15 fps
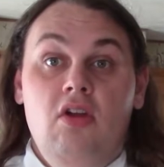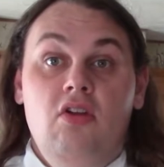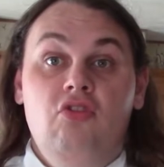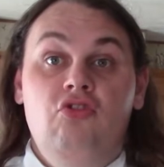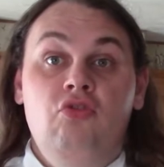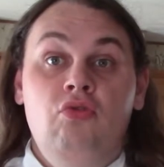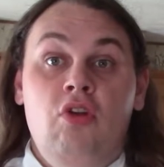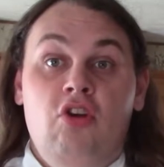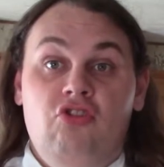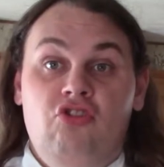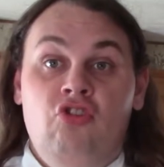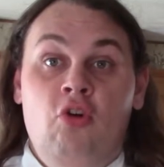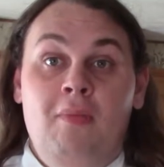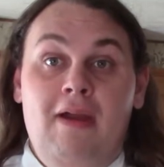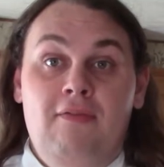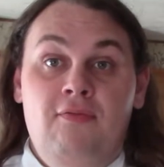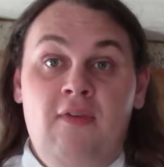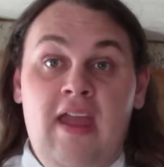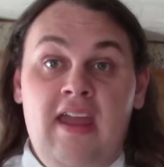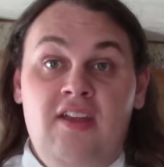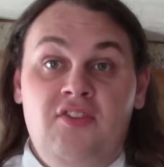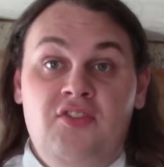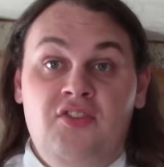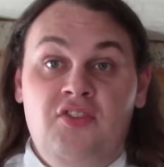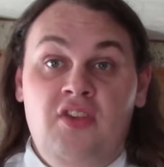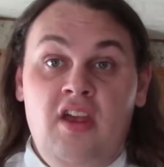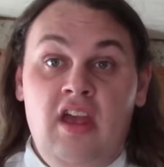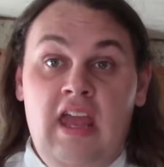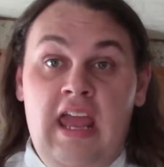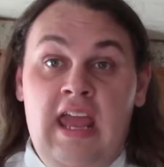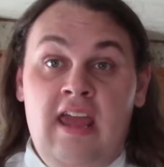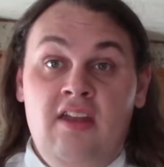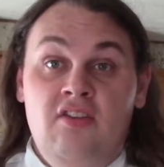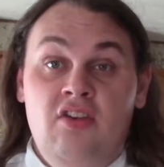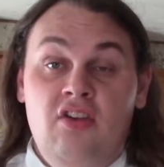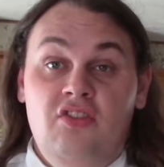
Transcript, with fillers: do not show my face and